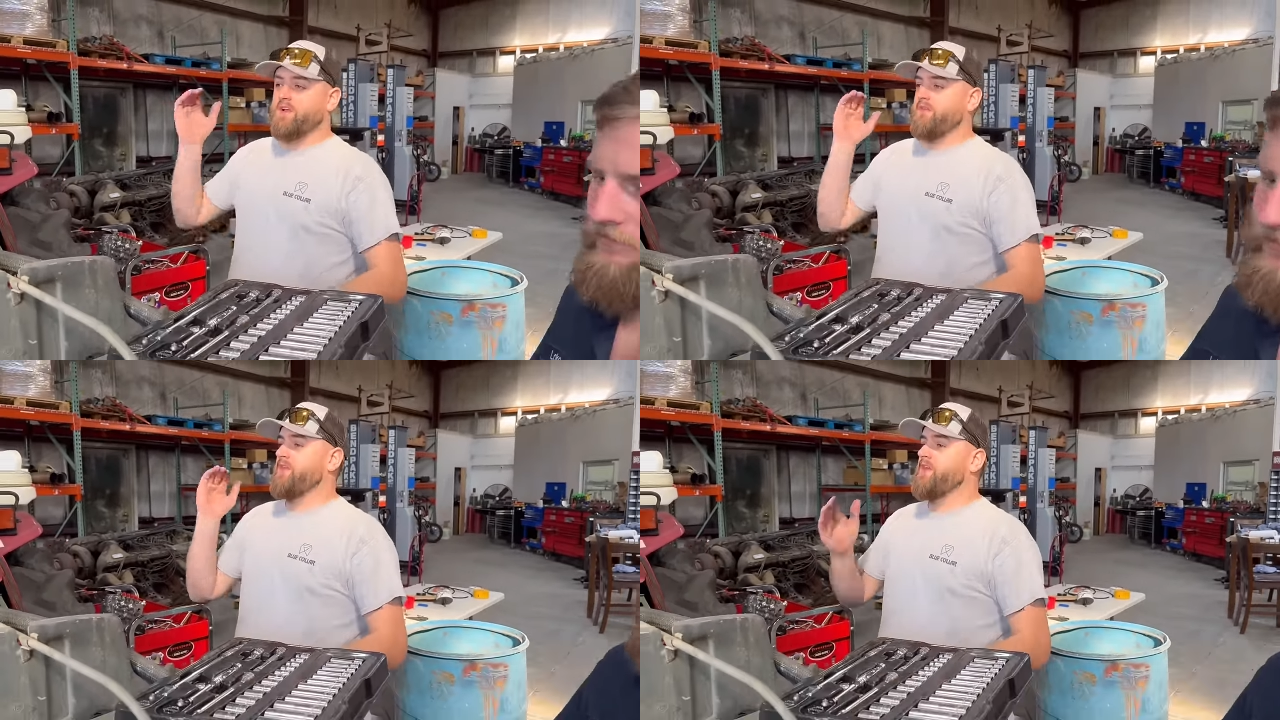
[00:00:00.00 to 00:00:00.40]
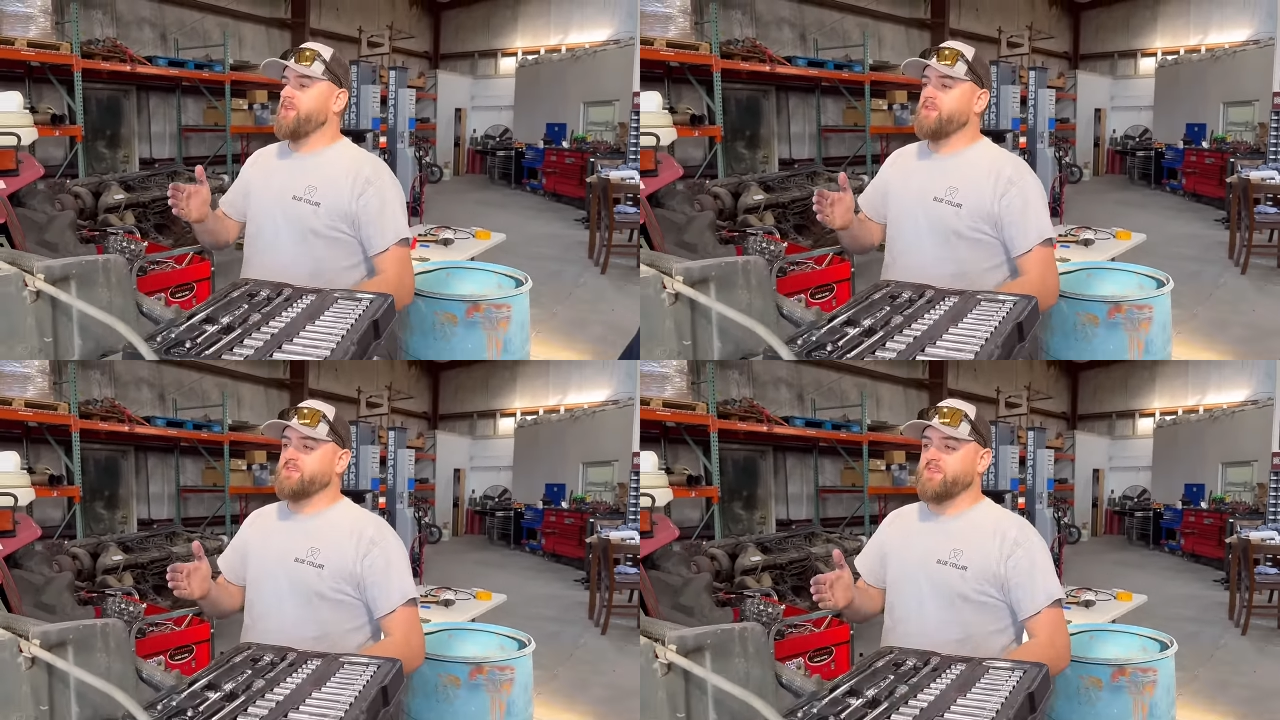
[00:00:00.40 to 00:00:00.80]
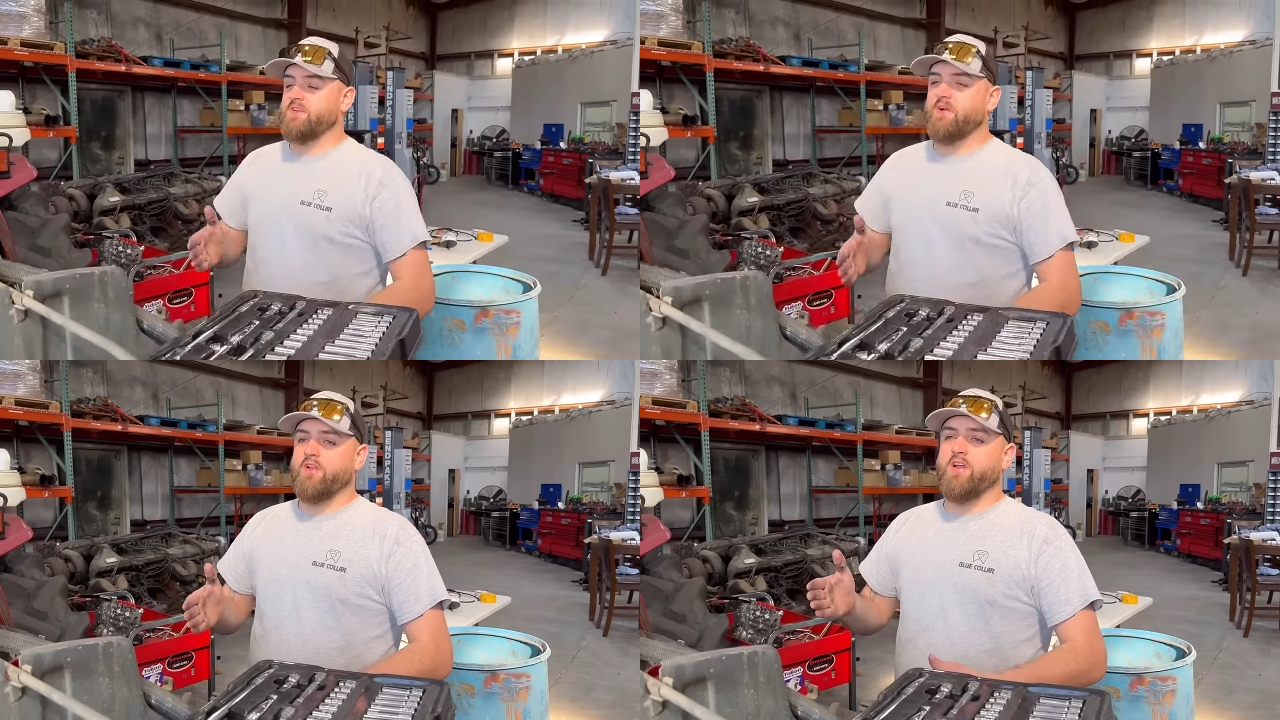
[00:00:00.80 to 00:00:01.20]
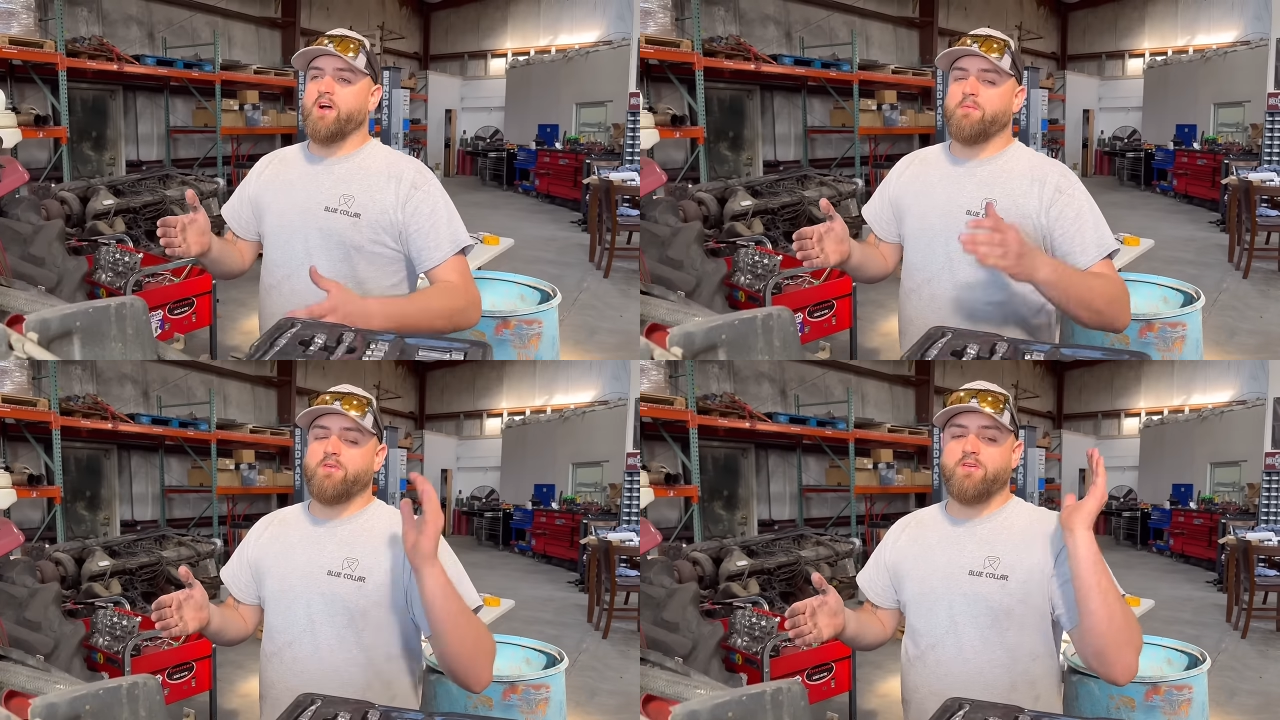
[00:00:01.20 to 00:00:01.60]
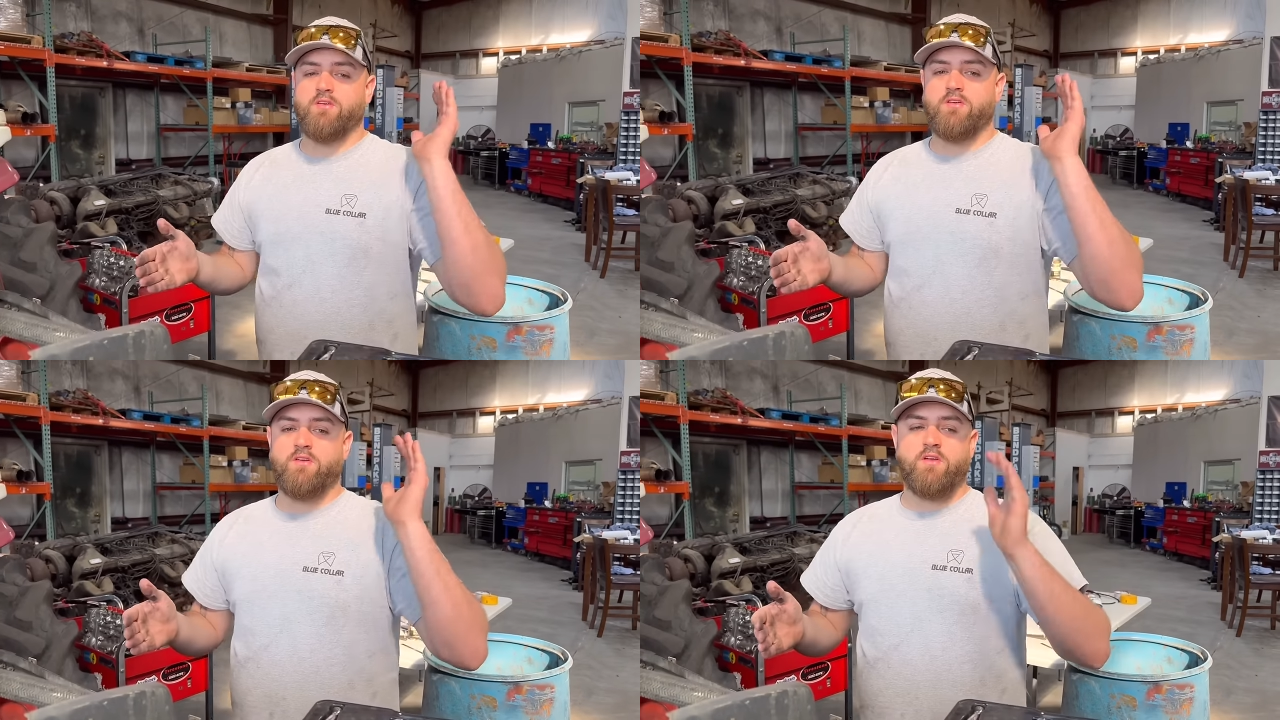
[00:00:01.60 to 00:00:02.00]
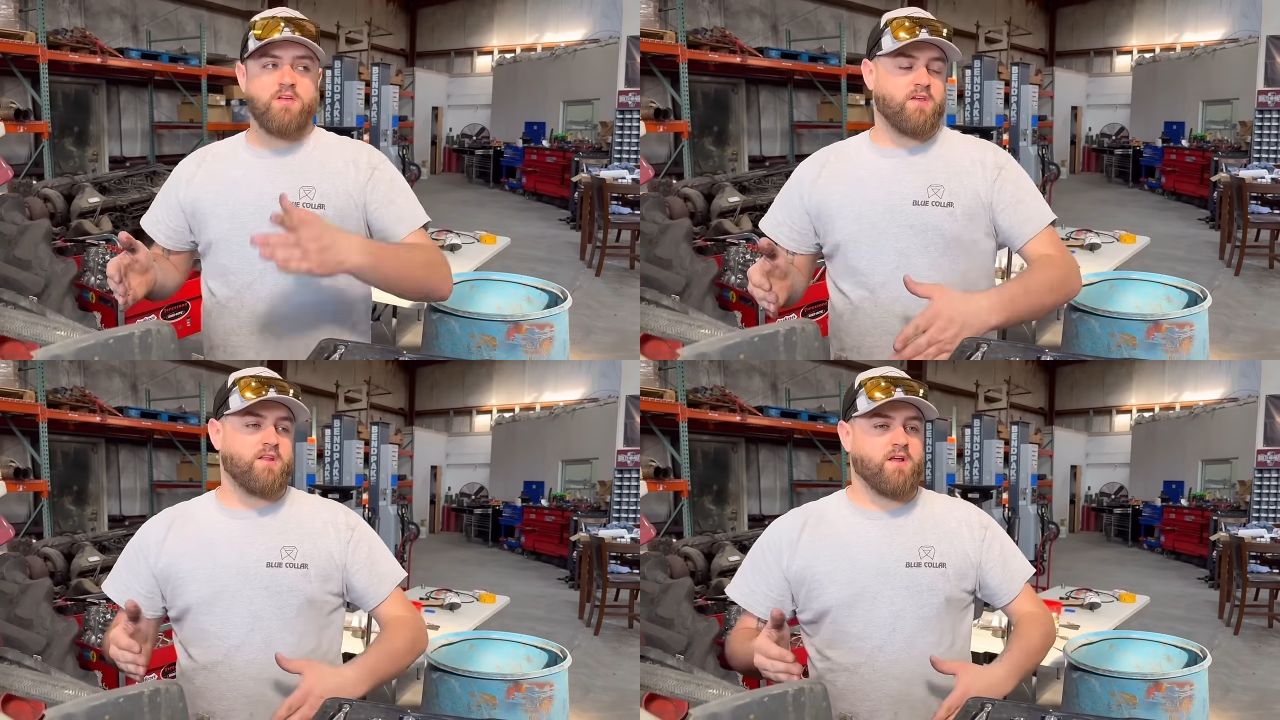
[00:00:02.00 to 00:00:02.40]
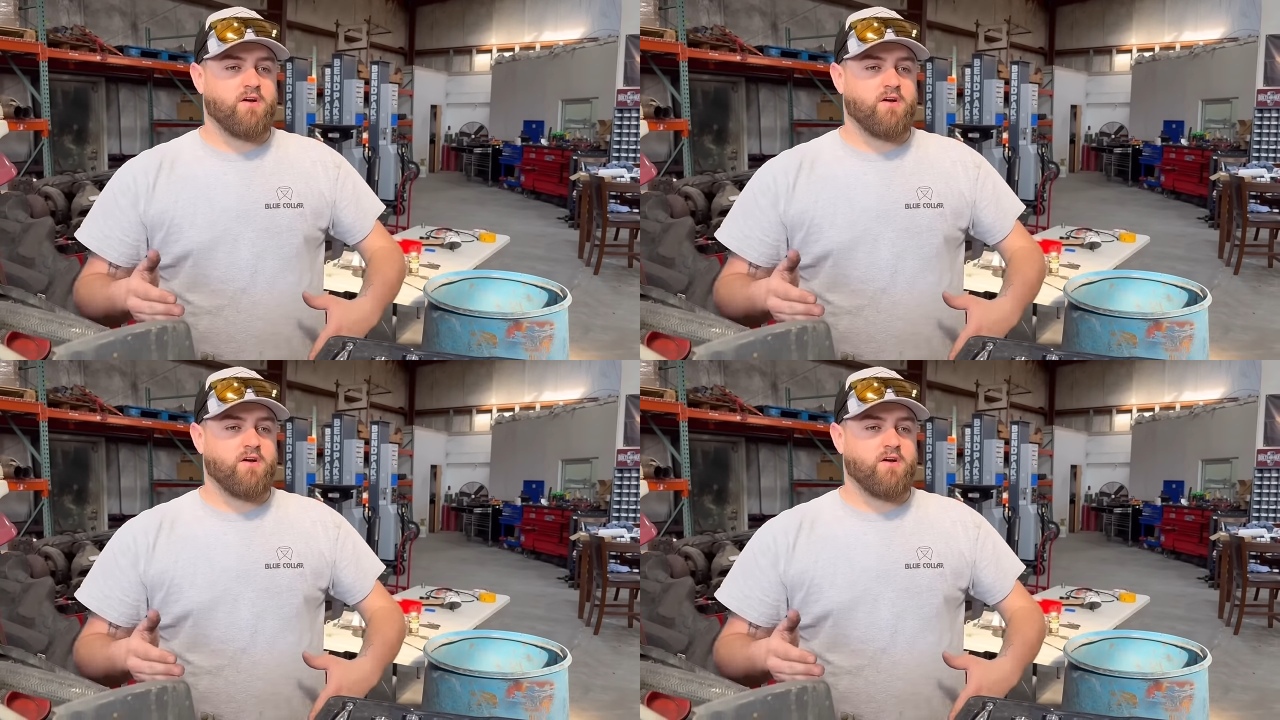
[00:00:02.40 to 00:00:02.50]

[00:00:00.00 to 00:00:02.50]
and then get this thing loaded up, get